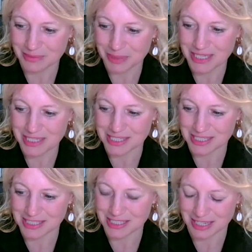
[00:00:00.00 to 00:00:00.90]

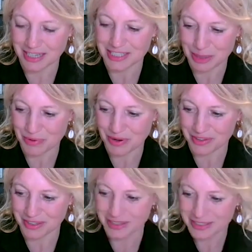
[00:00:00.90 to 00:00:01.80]
Pearsons and her
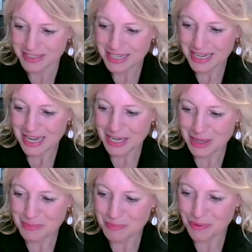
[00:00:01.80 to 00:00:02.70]
brother,
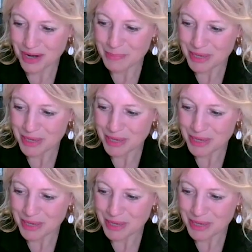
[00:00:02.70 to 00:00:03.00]
pray